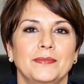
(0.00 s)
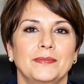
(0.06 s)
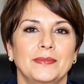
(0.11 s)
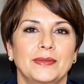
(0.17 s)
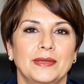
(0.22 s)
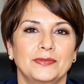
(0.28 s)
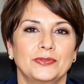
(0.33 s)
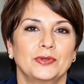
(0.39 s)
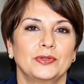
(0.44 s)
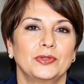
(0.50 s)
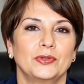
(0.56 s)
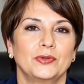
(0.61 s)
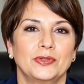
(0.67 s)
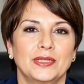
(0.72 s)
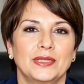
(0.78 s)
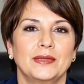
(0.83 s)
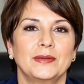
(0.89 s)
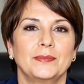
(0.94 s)
If you're new
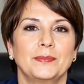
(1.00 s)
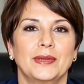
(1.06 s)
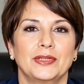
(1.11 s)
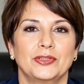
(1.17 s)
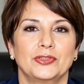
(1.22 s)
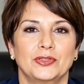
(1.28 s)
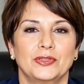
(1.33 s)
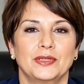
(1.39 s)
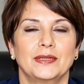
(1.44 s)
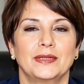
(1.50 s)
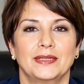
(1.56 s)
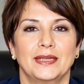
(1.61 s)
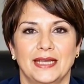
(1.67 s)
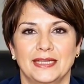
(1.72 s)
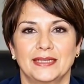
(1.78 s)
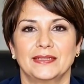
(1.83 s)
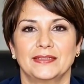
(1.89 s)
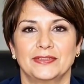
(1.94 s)
here, make sure to
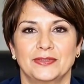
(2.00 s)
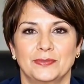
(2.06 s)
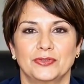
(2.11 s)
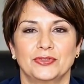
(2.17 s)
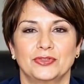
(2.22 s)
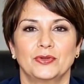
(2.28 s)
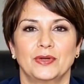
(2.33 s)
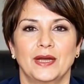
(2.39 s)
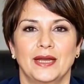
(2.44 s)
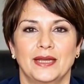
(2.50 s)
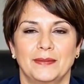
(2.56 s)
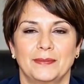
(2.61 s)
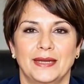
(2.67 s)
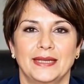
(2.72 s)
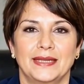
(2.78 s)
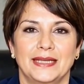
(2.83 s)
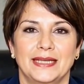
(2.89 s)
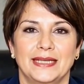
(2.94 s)
like, subscribe,
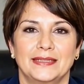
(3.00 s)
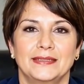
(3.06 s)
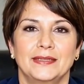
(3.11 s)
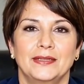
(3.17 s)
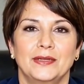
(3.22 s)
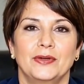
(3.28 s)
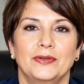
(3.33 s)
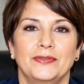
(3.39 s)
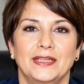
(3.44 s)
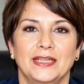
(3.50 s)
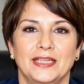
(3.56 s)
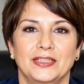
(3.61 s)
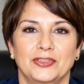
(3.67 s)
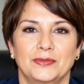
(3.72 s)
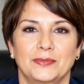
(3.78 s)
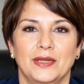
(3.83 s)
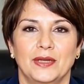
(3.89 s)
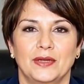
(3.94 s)
and hit the
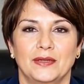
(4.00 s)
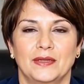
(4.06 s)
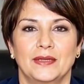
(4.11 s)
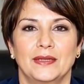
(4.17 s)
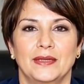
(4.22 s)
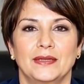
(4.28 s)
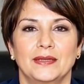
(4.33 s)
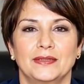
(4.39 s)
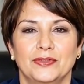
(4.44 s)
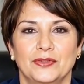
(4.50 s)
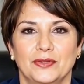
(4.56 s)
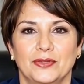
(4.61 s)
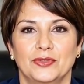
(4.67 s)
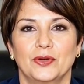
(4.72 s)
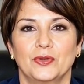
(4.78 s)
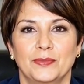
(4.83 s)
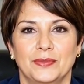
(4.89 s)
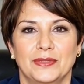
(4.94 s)
notification bell so you
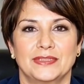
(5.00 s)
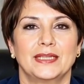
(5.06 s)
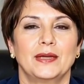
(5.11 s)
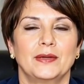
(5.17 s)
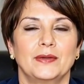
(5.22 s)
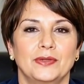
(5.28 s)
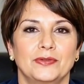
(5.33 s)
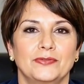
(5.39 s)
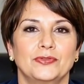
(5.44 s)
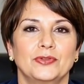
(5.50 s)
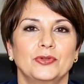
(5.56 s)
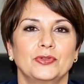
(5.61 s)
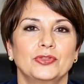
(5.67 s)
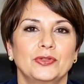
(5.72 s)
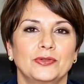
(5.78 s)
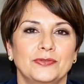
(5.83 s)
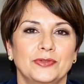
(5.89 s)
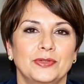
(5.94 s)
don't miss out on
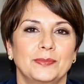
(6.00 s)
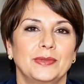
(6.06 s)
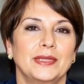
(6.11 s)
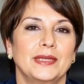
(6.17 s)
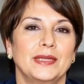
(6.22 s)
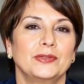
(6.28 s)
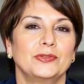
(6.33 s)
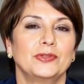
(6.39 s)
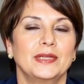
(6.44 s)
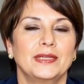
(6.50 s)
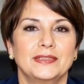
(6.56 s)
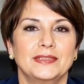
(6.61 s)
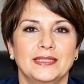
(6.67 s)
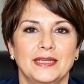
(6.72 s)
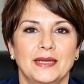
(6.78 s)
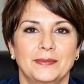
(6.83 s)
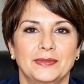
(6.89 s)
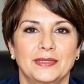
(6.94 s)
future VPN tricks
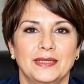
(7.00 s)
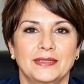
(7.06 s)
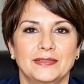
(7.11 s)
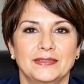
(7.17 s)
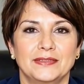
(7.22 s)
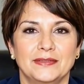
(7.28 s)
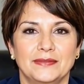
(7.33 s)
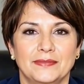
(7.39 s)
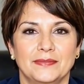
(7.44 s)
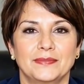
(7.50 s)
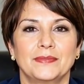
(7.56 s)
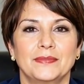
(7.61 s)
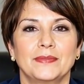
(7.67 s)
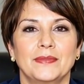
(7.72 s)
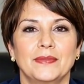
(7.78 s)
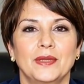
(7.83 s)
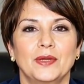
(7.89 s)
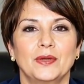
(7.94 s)
and updates.
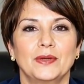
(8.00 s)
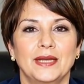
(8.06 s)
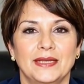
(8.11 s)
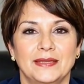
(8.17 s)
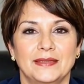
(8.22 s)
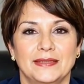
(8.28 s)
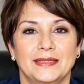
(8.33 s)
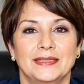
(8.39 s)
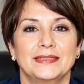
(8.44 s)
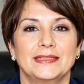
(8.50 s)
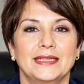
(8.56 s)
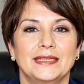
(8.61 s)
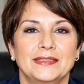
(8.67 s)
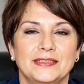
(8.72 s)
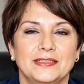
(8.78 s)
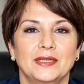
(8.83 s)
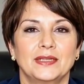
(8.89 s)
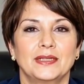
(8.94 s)
Alright, let's
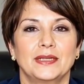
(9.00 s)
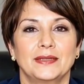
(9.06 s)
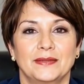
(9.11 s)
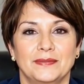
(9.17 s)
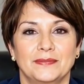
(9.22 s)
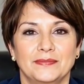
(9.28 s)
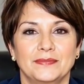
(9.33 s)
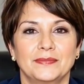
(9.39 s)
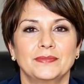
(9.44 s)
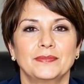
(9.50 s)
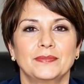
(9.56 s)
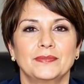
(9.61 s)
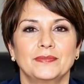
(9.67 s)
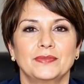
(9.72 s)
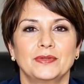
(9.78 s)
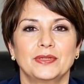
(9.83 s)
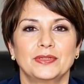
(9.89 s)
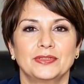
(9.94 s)
get started.
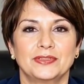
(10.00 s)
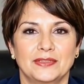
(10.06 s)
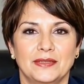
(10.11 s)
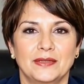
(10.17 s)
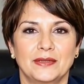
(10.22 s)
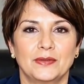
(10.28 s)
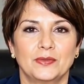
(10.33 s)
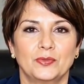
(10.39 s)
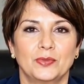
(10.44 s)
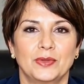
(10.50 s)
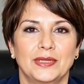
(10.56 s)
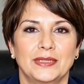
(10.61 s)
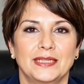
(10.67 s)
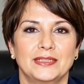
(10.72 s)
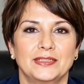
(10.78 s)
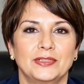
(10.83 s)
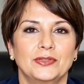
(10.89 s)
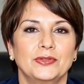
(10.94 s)
First, we
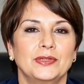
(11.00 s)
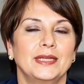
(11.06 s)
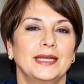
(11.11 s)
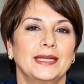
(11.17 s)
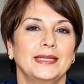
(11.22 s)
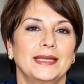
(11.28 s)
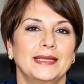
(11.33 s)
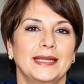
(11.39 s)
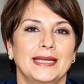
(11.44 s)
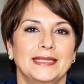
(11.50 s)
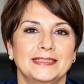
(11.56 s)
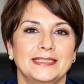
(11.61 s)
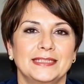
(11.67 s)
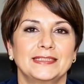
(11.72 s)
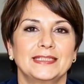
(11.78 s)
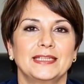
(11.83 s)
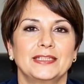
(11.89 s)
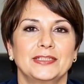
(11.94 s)
need to create an
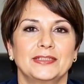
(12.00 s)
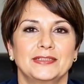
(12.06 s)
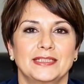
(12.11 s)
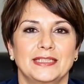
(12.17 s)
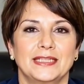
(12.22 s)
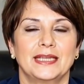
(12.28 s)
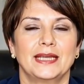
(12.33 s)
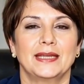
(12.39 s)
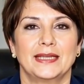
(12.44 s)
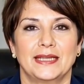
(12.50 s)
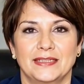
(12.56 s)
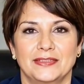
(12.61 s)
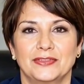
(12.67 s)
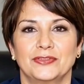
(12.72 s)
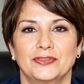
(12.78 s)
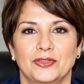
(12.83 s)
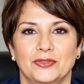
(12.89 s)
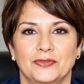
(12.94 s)
SSH TLS
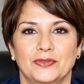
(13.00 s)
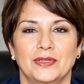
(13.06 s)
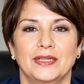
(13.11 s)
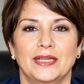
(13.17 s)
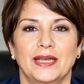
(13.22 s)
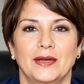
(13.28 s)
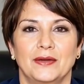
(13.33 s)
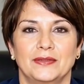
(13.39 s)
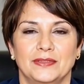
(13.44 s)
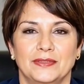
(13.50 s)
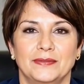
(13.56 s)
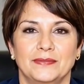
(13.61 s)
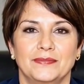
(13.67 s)
server account.